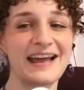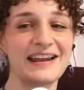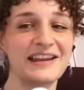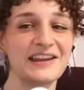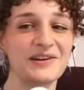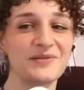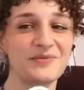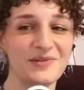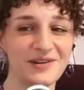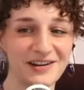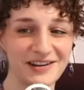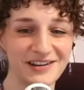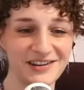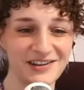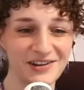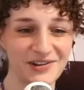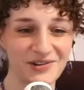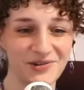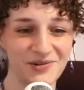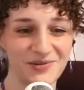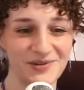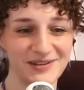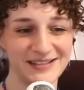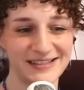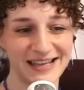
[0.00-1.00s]
anyone
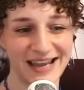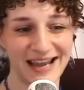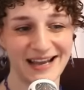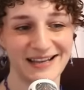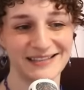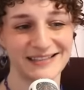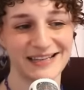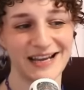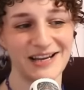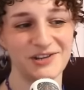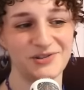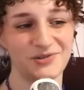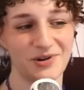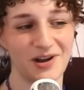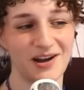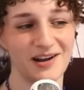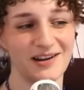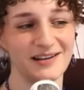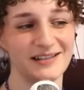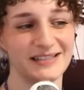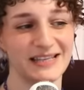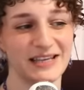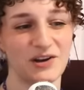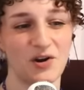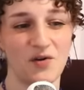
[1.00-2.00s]
who is anti
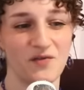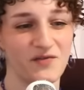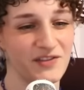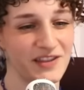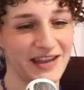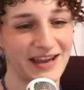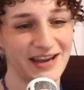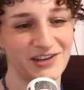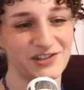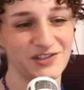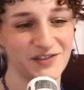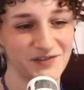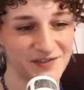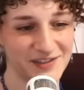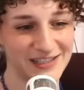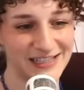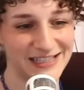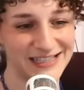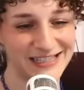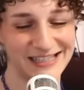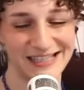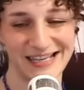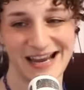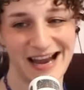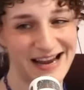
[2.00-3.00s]
drugs and over the age of
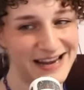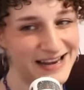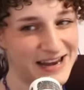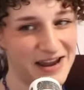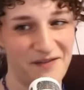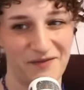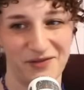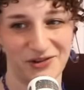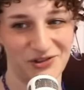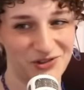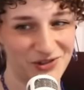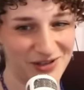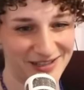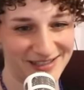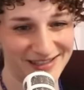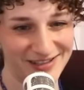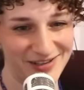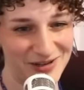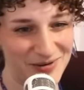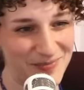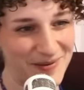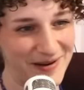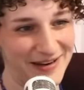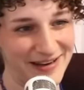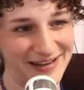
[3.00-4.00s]
60, I never trust
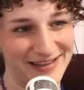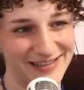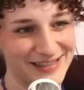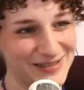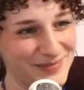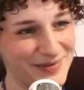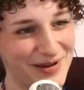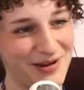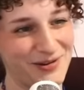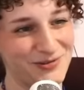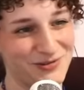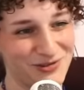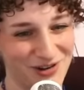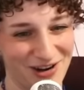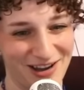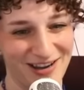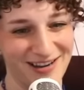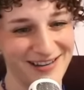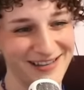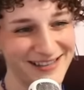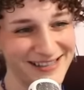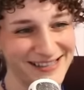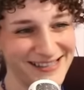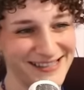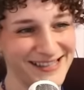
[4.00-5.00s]
their opinions about
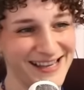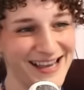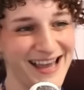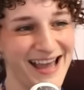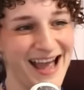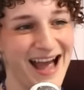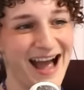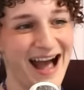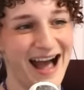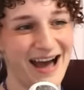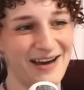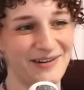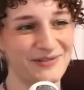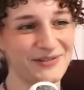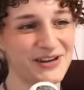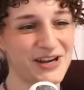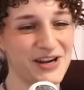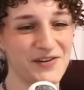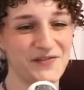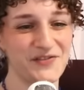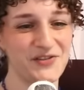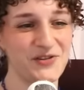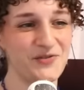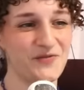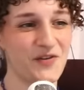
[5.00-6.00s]
drugs. I don't
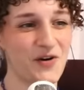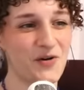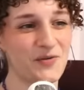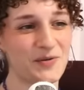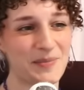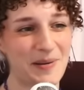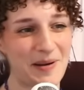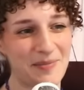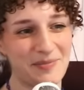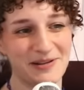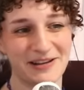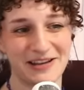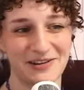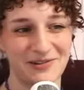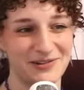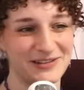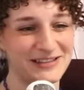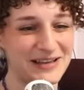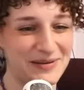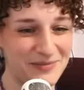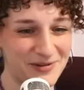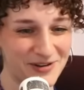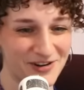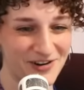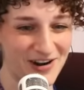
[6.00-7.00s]
care so if you I- vote Republican or
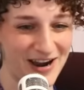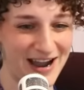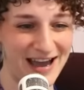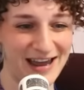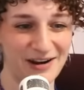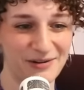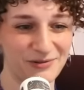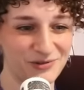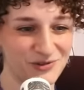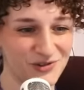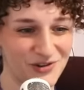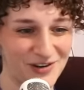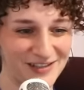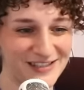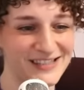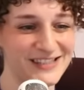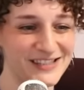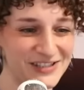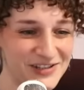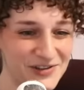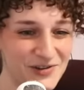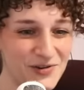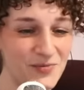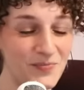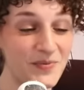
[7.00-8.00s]
Democrat, I don't
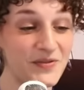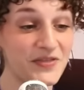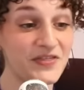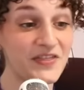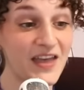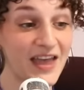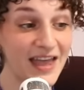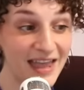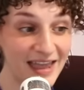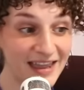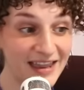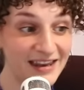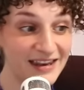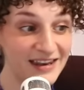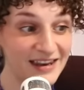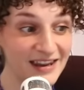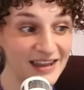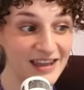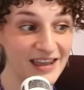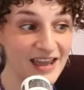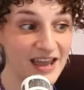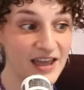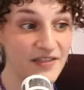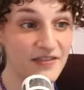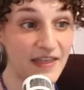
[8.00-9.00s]
trust you. But then
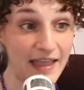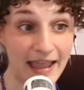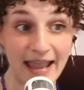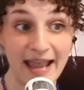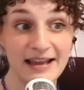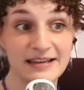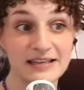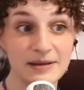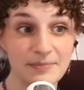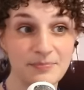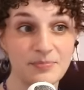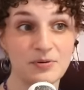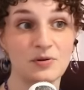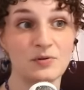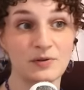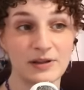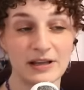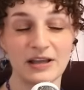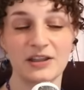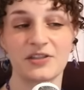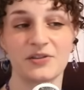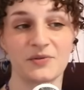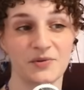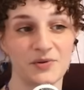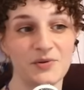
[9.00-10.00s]
they end up
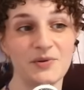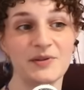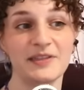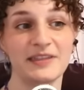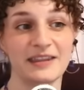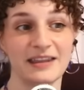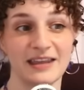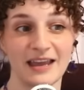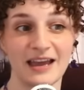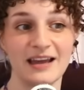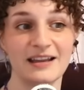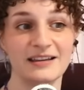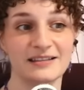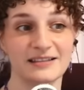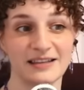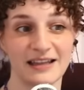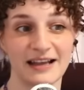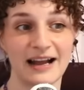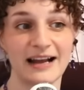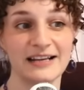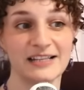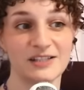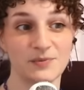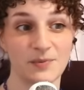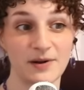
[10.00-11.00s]
pulling through in the end.
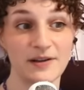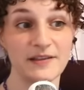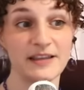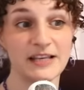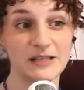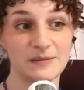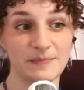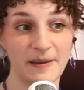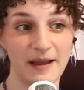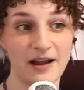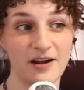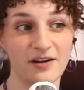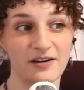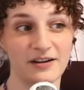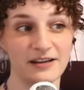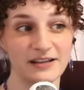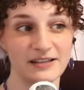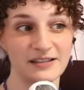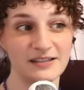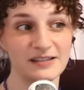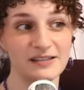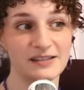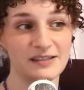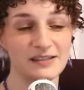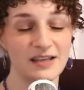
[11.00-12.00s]
Like, I swear these
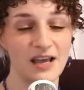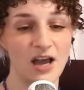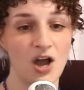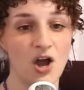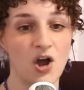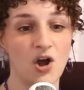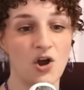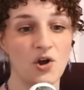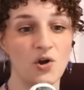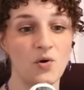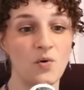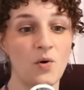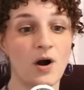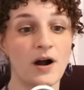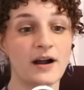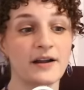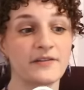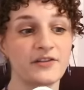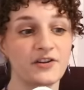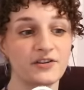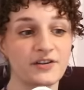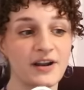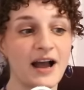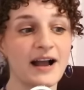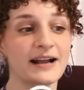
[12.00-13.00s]
parents who are,
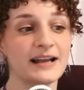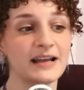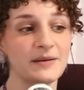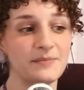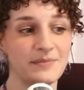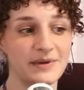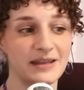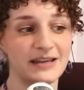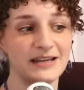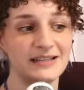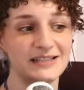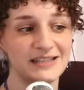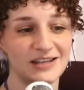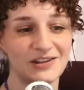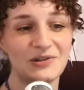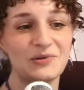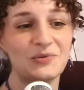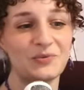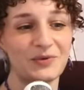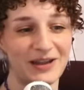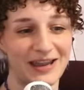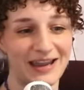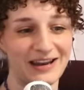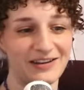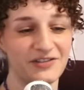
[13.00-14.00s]
they're not committed to the
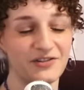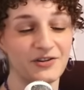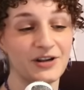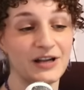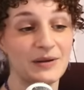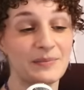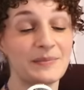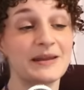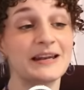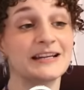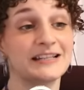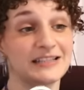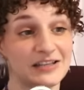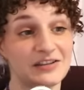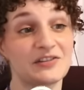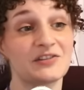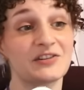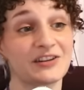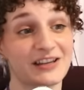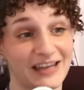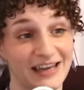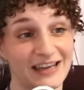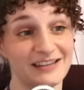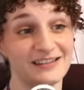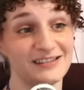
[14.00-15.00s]
weed, they're committed to
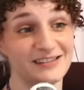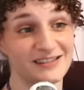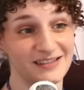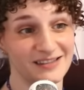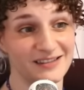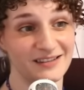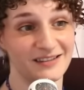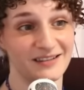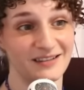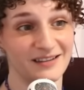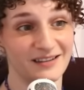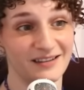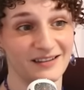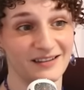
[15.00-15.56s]
their kids.